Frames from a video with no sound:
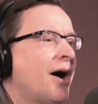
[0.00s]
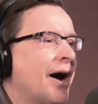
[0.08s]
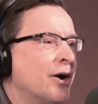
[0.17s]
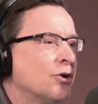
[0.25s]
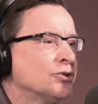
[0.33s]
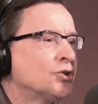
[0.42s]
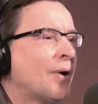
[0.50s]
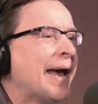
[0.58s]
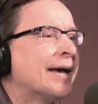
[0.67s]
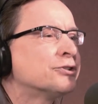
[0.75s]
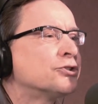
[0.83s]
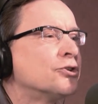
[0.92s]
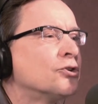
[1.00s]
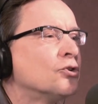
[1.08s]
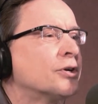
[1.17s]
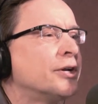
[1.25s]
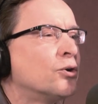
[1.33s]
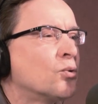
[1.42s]
I also asked her to
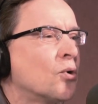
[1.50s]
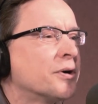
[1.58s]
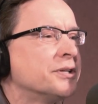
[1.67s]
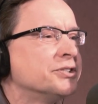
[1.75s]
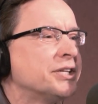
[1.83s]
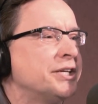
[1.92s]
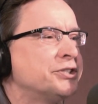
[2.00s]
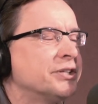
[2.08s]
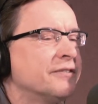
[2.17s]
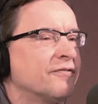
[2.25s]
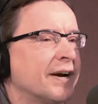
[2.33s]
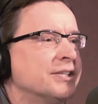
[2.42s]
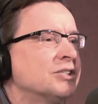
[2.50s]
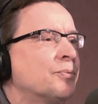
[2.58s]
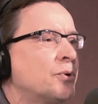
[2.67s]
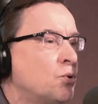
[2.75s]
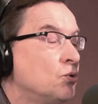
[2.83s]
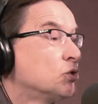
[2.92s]
look in her organization, find
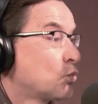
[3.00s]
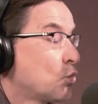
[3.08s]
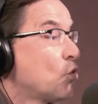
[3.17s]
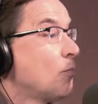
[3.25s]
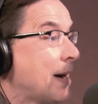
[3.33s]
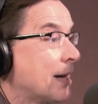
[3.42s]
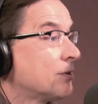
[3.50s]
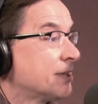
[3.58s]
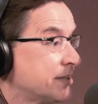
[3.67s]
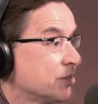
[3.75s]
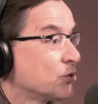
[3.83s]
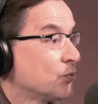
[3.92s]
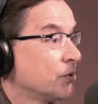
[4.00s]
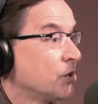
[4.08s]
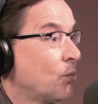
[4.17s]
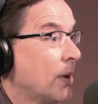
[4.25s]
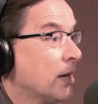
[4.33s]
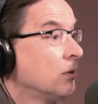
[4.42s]
someone who is a role model that does it really
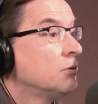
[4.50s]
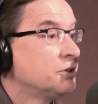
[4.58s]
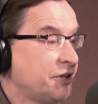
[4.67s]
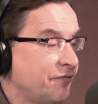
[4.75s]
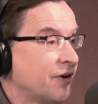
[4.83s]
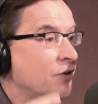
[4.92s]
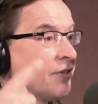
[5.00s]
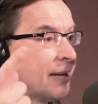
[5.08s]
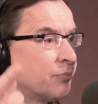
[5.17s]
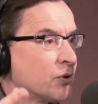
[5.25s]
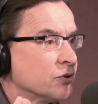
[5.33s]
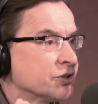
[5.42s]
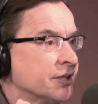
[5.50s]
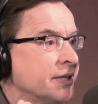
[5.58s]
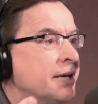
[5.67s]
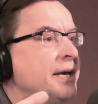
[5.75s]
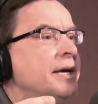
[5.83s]
well. She found that person.